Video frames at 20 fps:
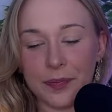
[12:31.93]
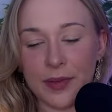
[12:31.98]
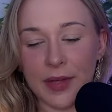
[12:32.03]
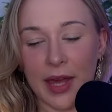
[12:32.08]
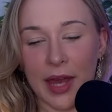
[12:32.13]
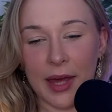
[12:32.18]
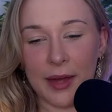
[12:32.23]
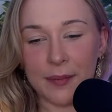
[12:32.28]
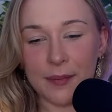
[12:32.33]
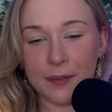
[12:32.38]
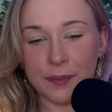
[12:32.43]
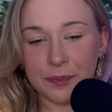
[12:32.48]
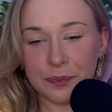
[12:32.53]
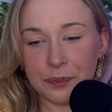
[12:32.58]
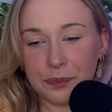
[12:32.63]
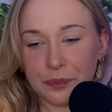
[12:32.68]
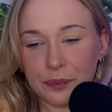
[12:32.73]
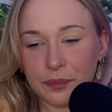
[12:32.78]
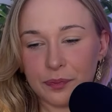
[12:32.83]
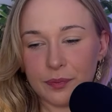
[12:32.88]
Okay,
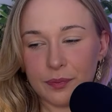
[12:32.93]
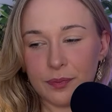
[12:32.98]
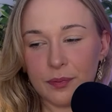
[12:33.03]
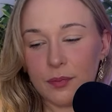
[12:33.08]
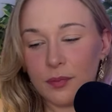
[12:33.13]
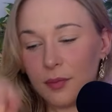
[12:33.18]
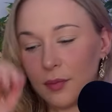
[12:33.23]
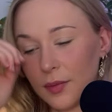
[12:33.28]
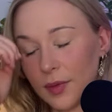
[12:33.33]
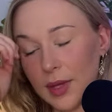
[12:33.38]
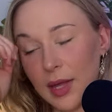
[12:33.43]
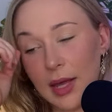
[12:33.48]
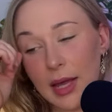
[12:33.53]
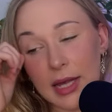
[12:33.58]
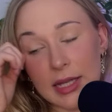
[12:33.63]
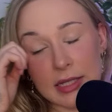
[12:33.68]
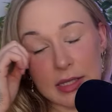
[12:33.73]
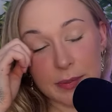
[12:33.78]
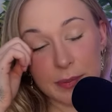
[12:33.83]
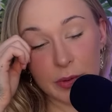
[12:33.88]

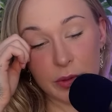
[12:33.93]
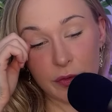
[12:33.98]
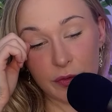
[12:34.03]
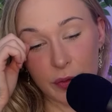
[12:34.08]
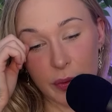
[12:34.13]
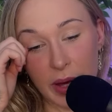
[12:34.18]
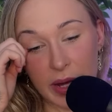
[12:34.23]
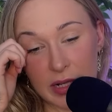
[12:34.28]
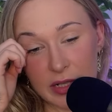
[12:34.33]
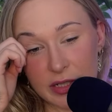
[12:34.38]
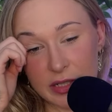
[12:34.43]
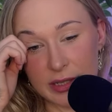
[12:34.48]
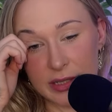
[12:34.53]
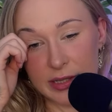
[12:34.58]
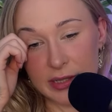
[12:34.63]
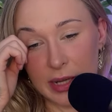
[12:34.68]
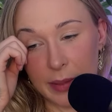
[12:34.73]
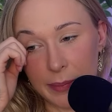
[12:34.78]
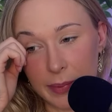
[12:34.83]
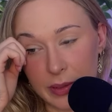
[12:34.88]
it's a beautiful energy to
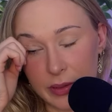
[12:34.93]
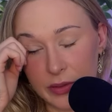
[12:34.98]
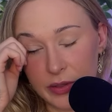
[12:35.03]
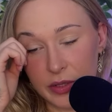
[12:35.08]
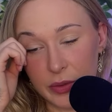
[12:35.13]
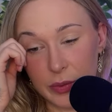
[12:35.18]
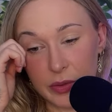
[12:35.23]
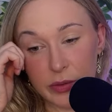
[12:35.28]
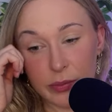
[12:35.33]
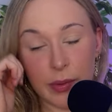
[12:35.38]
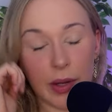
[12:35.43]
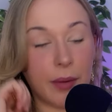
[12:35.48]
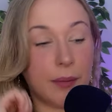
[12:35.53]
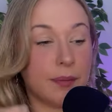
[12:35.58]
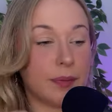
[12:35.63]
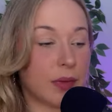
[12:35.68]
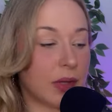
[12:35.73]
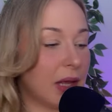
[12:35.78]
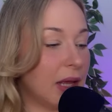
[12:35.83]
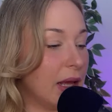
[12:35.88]
step into as well.
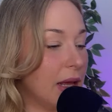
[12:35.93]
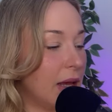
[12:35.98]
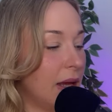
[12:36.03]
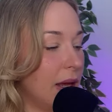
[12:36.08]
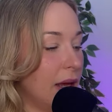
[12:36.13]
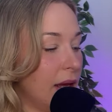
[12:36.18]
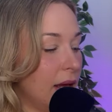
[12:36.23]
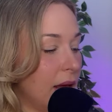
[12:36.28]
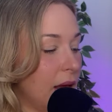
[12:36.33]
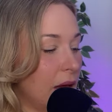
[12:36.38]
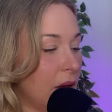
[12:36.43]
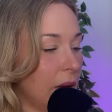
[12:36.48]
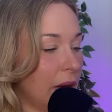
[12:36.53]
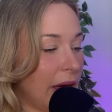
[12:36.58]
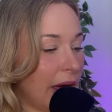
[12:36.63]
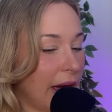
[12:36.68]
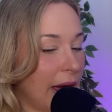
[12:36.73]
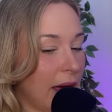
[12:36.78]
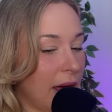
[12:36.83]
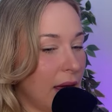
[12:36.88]

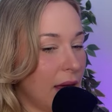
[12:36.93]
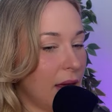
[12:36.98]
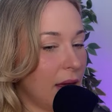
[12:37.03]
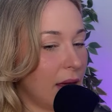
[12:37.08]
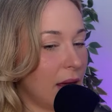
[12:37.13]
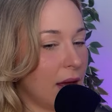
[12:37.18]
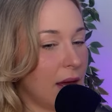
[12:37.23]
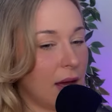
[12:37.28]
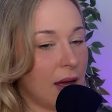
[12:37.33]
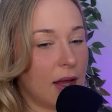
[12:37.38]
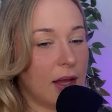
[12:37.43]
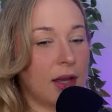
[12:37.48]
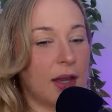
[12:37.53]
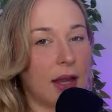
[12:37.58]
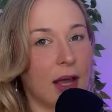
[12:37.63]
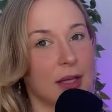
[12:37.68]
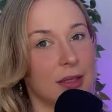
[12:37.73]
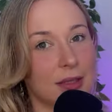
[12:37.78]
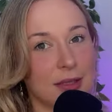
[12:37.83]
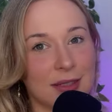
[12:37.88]
Okay,
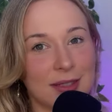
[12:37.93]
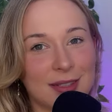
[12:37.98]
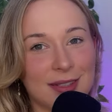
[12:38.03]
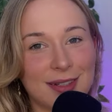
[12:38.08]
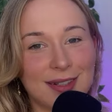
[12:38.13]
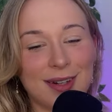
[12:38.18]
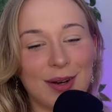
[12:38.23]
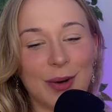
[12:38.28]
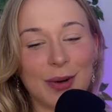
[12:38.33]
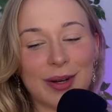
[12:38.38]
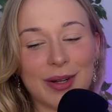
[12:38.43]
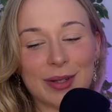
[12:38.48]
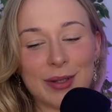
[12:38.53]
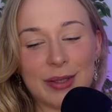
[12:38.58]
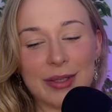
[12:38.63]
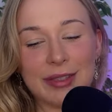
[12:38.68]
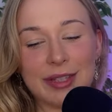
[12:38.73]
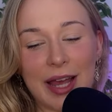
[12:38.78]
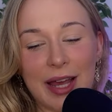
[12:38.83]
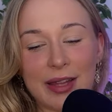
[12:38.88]
last
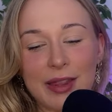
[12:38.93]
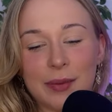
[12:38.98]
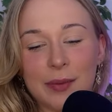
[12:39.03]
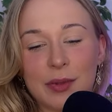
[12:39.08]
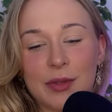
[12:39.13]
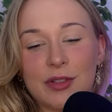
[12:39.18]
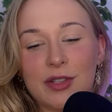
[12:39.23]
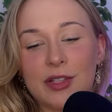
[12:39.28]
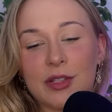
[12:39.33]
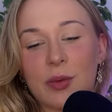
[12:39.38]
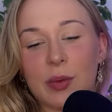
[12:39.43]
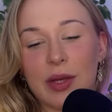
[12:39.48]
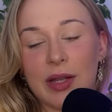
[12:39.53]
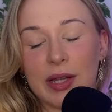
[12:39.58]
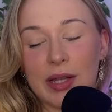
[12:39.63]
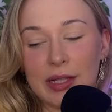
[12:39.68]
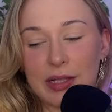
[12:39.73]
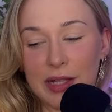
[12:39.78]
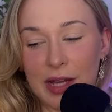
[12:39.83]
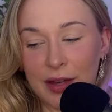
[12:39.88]
oracle deck, then we'll just
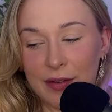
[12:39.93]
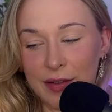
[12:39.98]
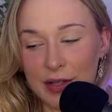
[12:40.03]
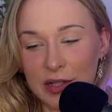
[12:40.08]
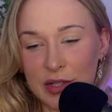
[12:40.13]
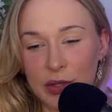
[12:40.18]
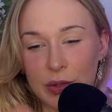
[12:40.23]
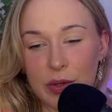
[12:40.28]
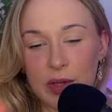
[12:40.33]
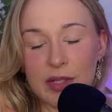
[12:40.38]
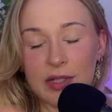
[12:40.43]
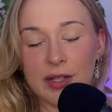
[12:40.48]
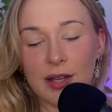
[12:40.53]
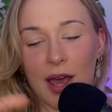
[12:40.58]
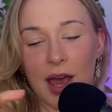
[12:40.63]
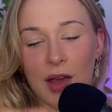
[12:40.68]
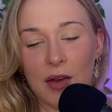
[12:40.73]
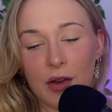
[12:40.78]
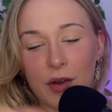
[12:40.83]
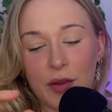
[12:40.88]
quickly dive into the
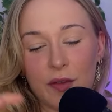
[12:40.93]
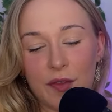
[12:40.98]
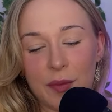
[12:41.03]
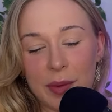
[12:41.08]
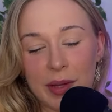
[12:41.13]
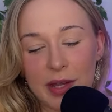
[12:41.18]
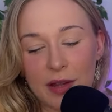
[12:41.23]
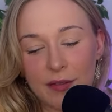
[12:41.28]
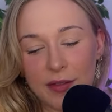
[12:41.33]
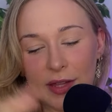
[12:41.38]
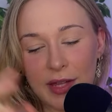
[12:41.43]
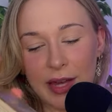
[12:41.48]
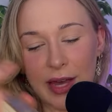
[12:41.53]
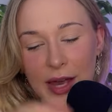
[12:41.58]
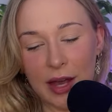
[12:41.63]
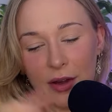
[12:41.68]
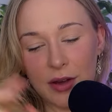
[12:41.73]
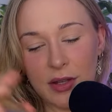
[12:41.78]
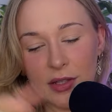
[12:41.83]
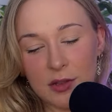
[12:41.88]
tarot. For my lovely
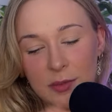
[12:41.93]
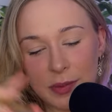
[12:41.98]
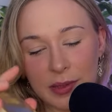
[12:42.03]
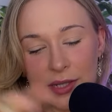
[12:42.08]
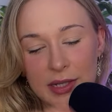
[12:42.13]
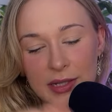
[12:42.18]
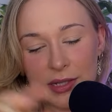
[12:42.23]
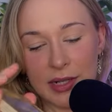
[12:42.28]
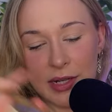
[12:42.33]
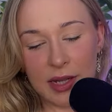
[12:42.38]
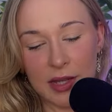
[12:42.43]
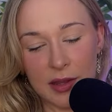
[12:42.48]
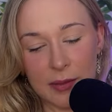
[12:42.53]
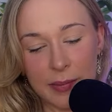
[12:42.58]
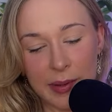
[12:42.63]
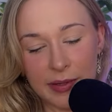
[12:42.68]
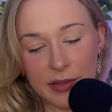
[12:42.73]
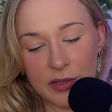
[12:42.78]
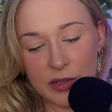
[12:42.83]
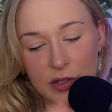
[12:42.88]
Aries, please, any other
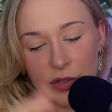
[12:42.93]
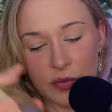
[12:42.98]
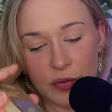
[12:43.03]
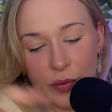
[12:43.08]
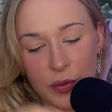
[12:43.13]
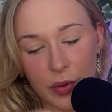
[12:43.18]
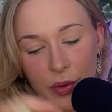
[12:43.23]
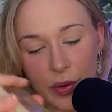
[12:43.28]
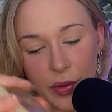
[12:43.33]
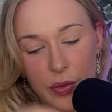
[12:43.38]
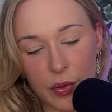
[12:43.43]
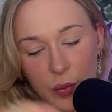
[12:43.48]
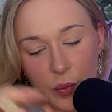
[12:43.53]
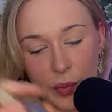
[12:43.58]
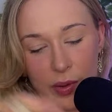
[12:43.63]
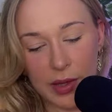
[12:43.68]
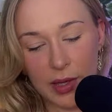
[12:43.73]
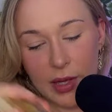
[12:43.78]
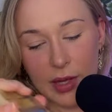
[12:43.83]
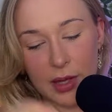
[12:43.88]
messages for the
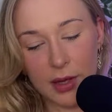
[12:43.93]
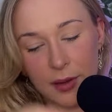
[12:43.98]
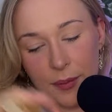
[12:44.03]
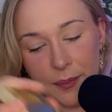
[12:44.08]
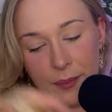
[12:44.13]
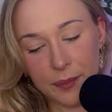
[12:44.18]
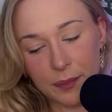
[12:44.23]
week?